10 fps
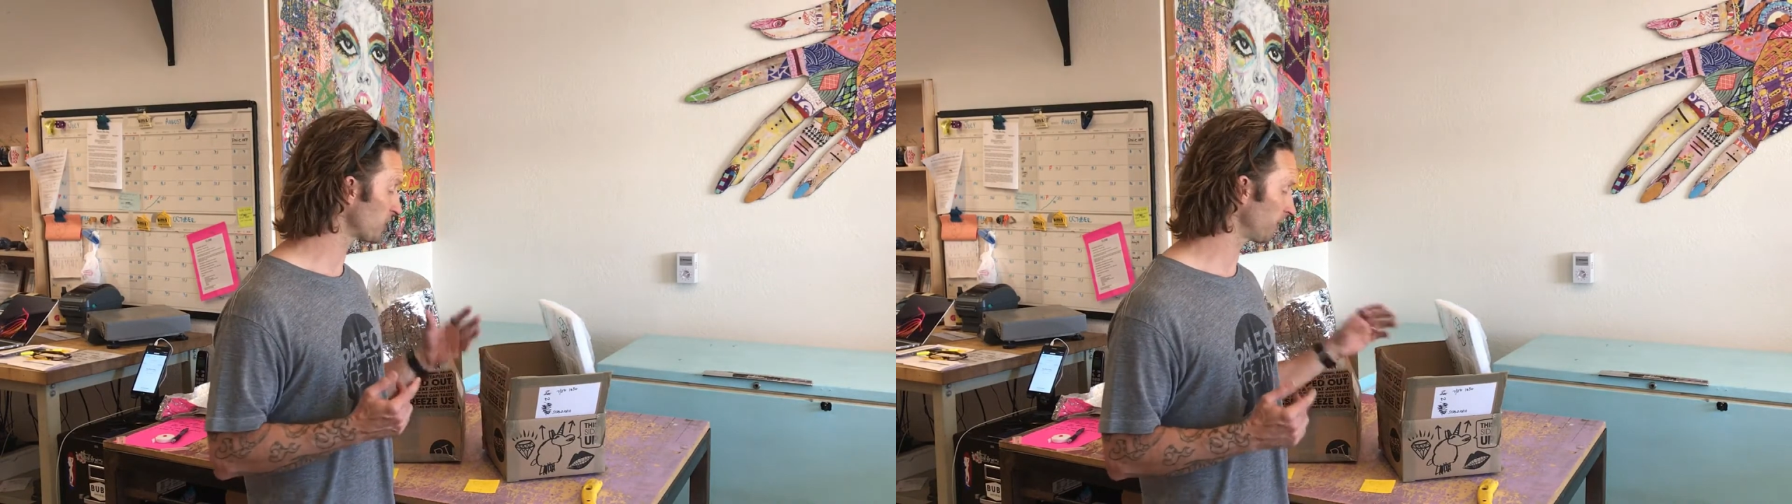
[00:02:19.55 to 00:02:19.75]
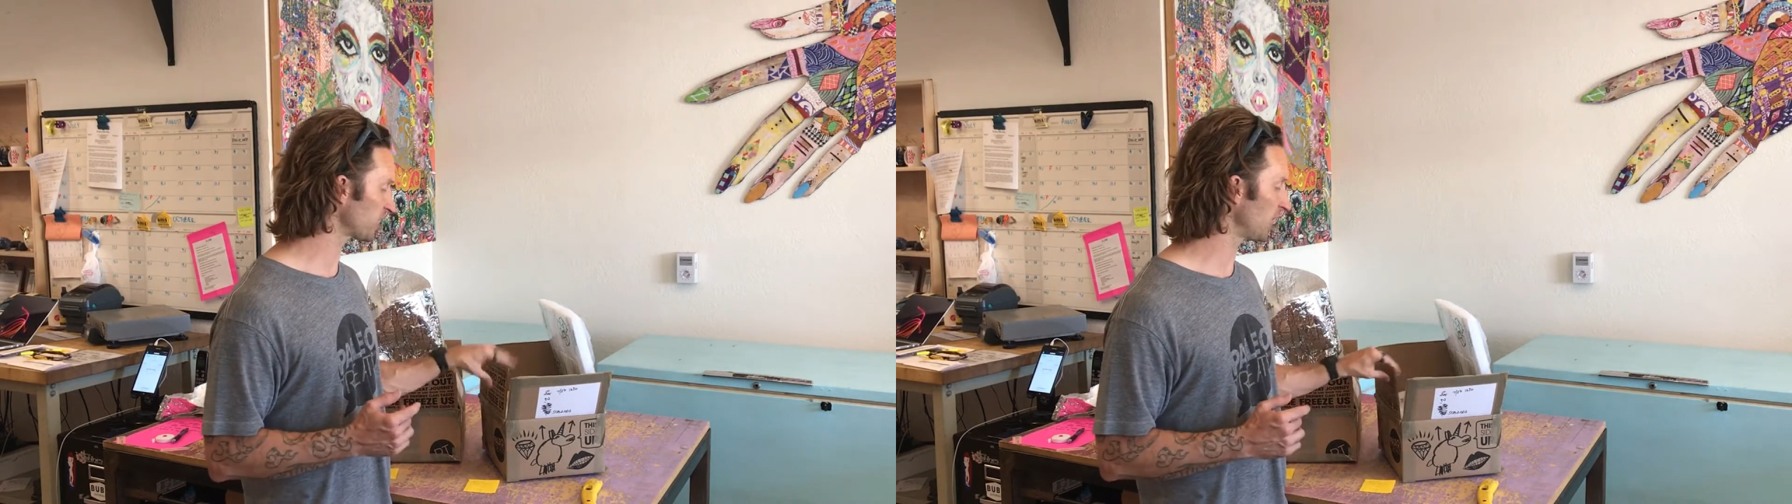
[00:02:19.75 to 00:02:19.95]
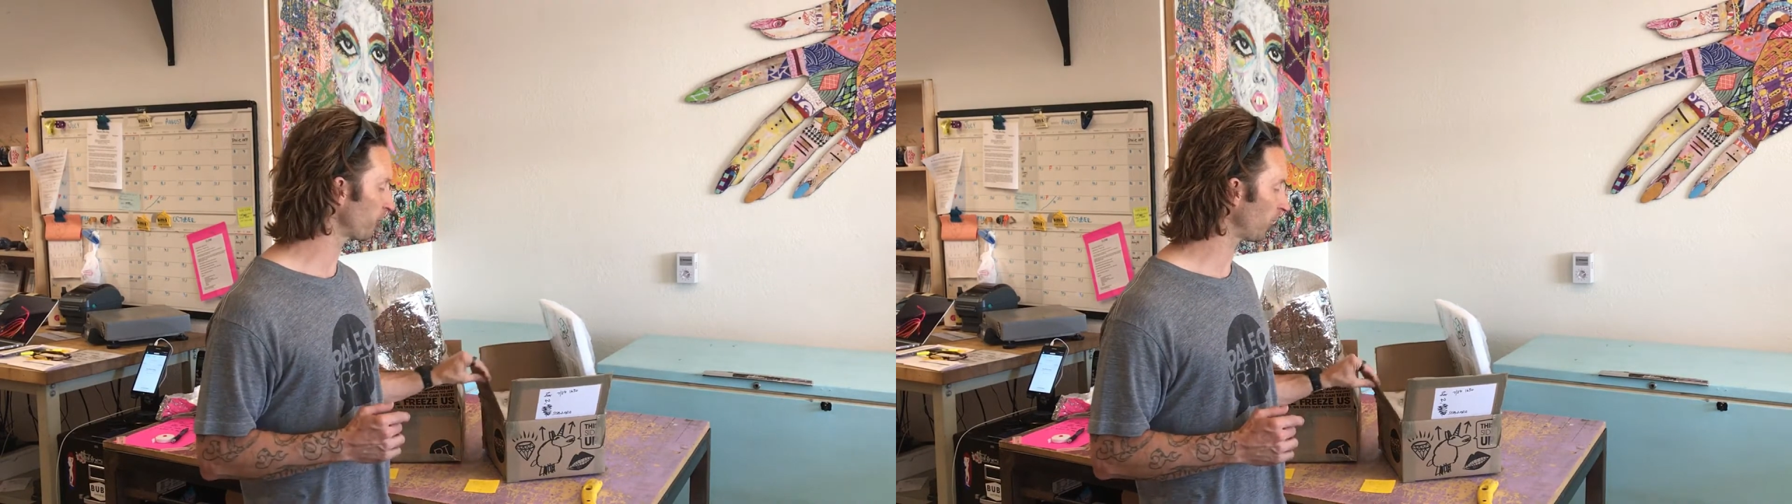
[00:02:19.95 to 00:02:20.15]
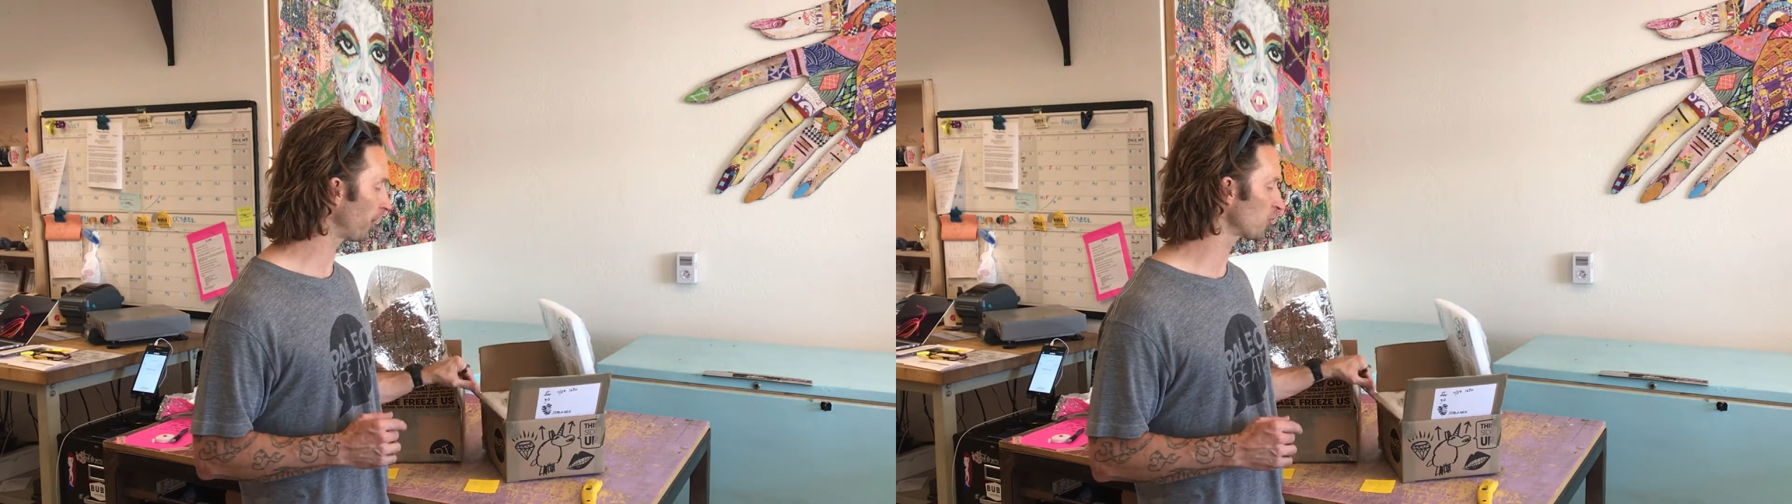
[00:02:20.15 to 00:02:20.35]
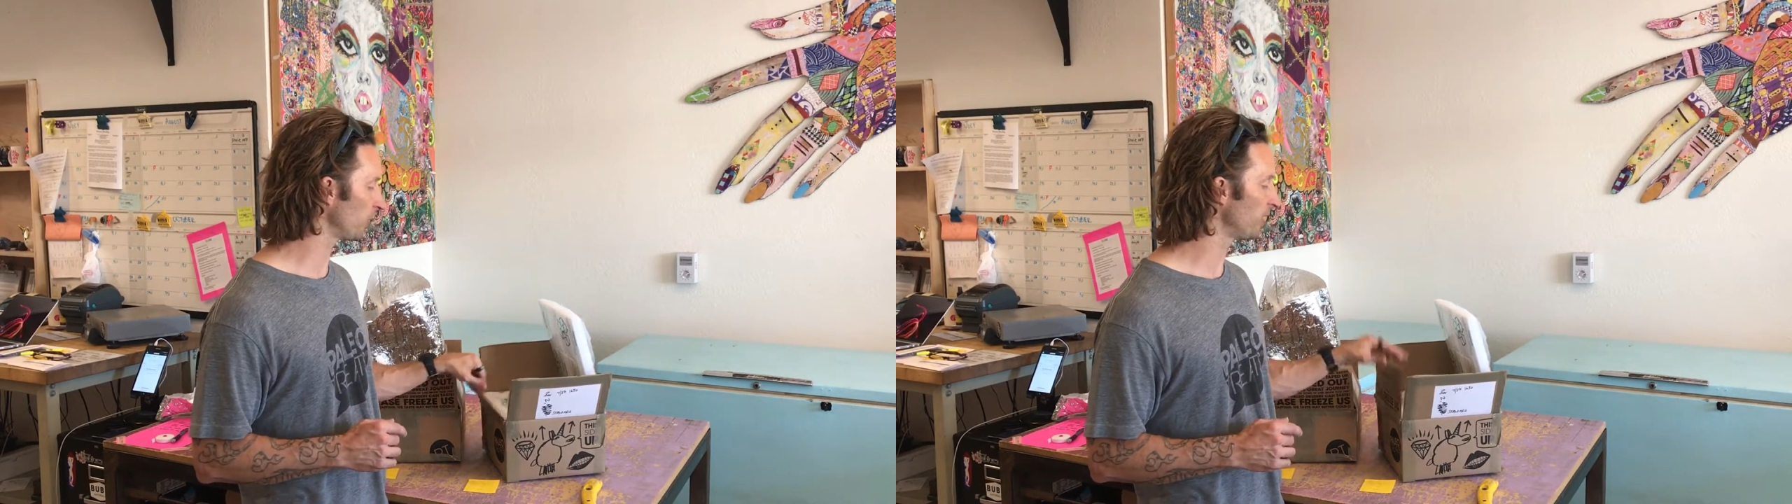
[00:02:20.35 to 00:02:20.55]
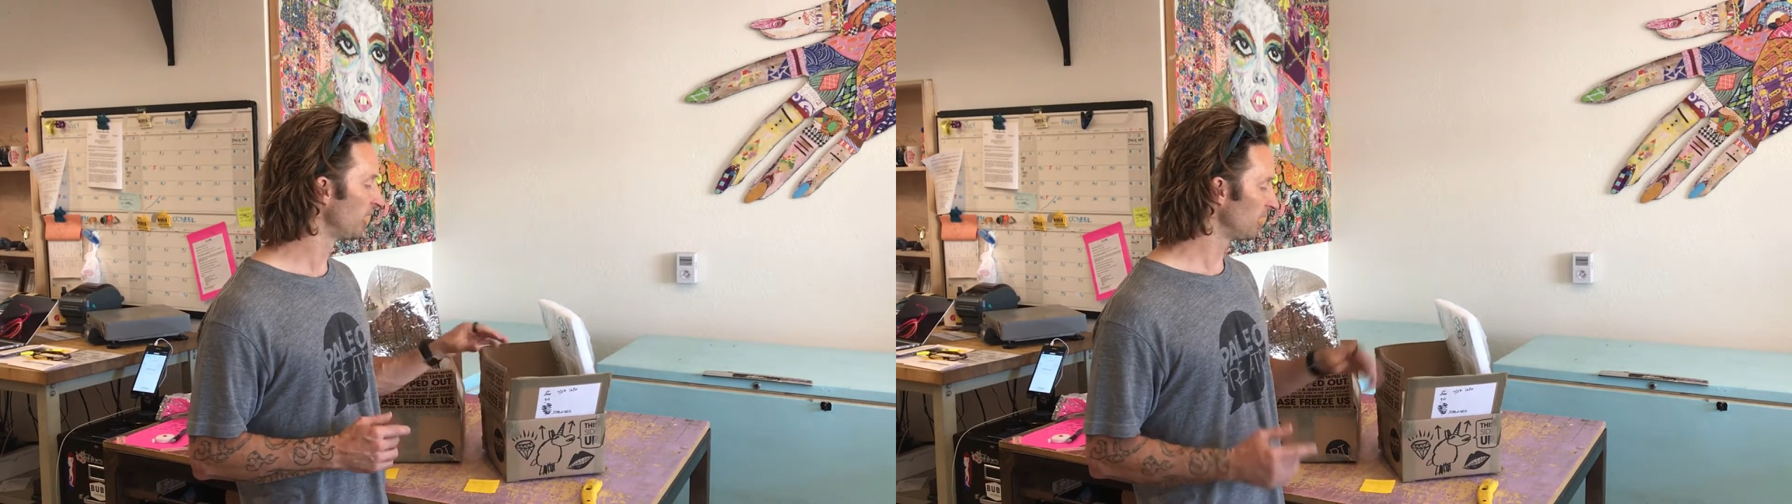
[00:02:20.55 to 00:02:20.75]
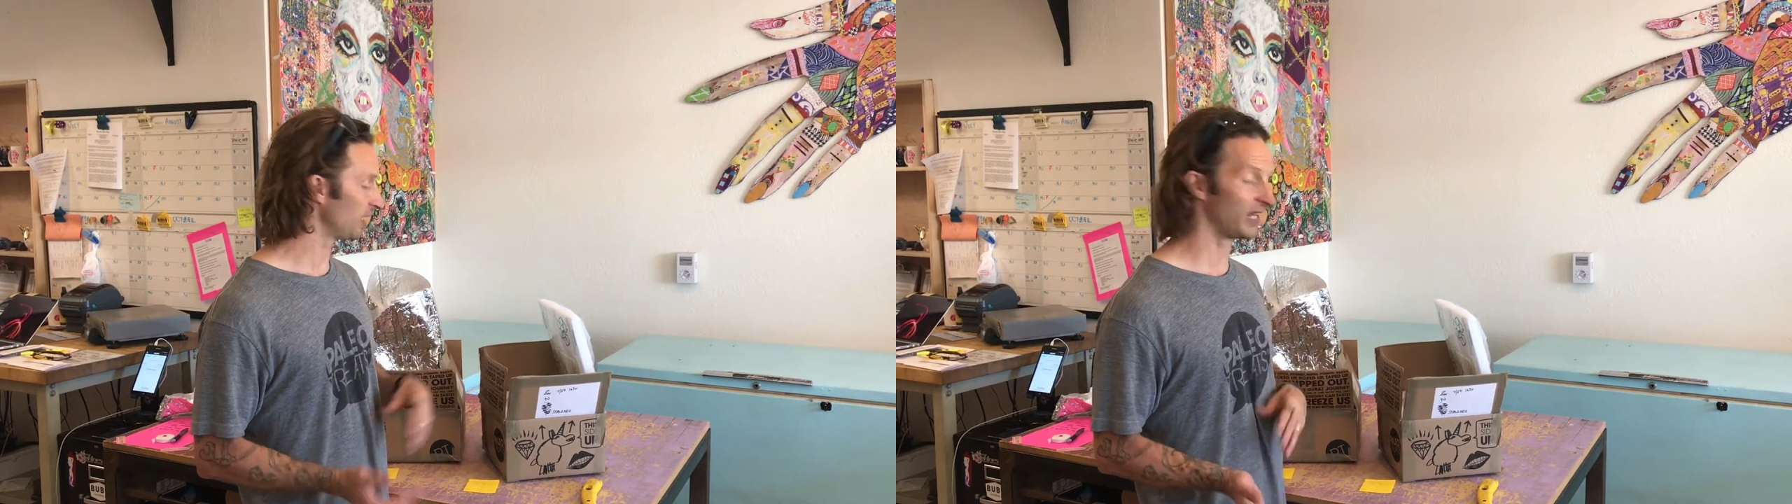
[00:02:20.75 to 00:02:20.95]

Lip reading: some of the same problems with you